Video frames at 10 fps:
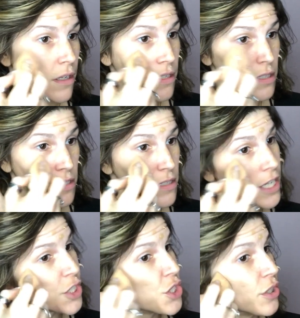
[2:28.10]
because this is
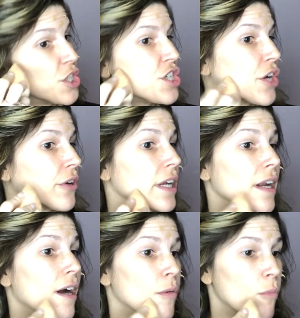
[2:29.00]
actually shearing it
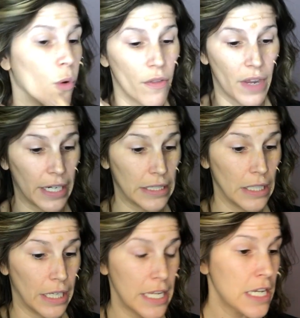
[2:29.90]
out more than I'd
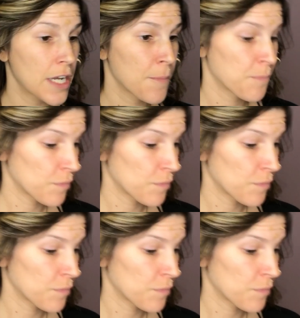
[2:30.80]
like.